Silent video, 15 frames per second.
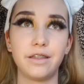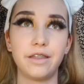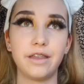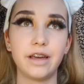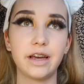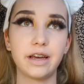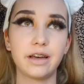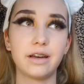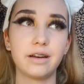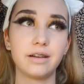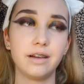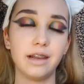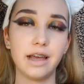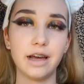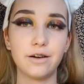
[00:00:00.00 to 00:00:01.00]
thick
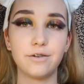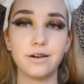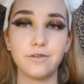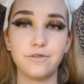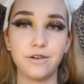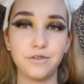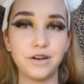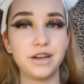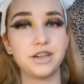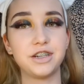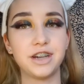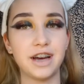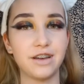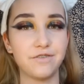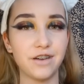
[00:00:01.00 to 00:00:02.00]
layer of
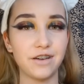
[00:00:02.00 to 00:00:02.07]
foundation I've